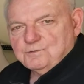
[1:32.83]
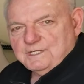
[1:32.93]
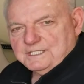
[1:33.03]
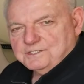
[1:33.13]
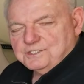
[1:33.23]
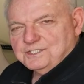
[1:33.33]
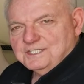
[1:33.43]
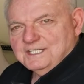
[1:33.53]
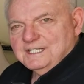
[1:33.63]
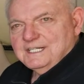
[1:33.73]

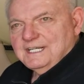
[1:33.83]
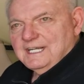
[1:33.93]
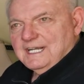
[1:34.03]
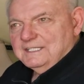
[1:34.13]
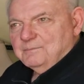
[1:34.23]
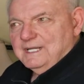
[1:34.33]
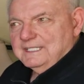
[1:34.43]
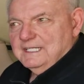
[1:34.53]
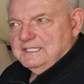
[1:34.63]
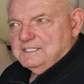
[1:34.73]
switch, and the
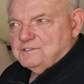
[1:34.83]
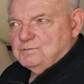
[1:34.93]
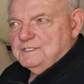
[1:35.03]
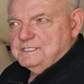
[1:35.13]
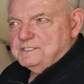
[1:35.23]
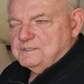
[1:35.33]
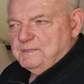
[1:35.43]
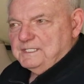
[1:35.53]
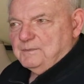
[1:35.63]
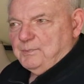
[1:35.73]
magnetic switch
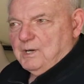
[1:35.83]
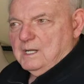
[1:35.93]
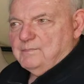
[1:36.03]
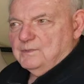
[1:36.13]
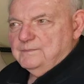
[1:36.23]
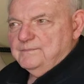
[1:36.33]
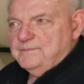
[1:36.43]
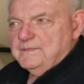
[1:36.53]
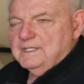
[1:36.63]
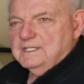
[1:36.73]
has been the problem,
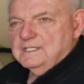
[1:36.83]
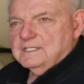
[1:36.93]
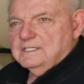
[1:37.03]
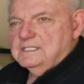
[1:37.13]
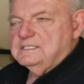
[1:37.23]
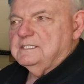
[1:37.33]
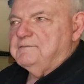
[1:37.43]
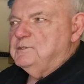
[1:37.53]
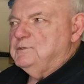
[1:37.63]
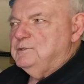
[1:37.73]
because
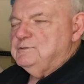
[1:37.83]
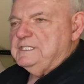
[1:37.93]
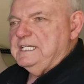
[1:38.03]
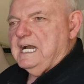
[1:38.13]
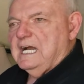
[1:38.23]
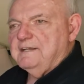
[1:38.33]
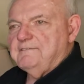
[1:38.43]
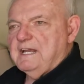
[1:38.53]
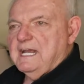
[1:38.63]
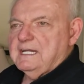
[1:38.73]
if you use the
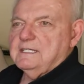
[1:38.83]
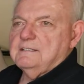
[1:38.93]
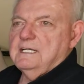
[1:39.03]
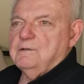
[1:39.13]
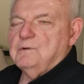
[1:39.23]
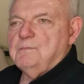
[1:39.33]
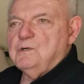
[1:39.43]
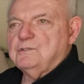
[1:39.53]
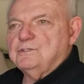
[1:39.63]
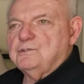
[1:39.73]
iVAC uh,
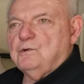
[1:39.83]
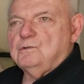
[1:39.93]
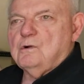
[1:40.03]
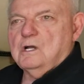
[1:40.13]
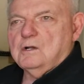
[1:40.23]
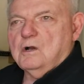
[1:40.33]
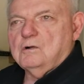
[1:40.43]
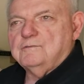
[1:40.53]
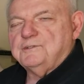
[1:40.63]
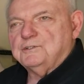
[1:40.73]
remote control on
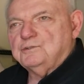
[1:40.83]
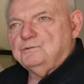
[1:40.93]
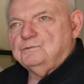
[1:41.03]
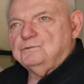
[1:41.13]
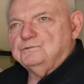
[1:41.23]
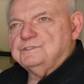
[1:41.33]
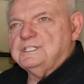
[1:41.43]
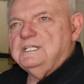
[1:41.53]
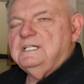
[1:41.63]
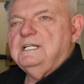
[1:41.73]
all of your tools,